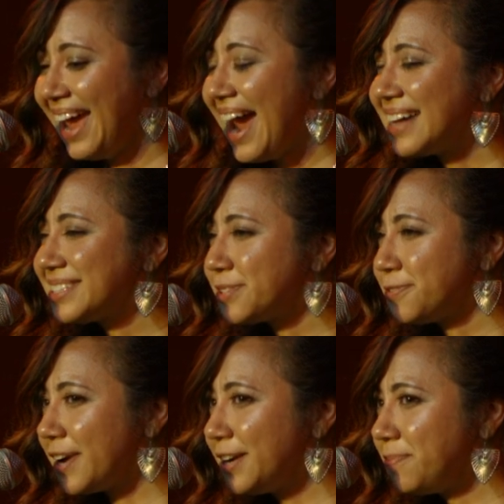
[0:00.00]
As
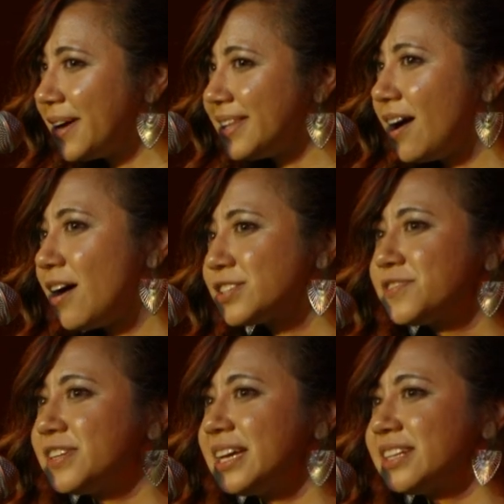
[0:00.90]
defined by the
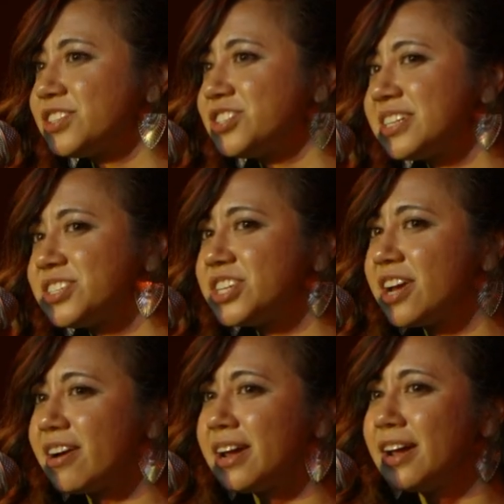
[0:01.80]
Oxford English
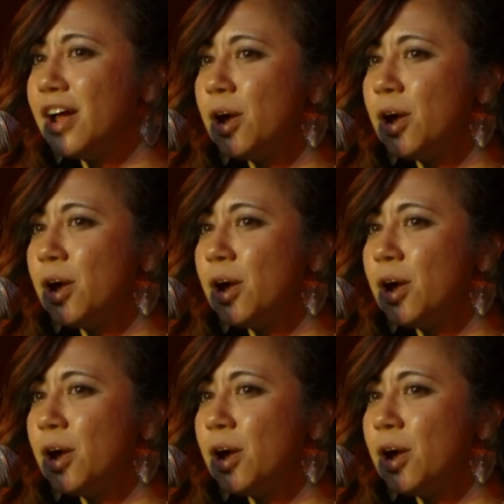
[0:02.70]
Dictionary,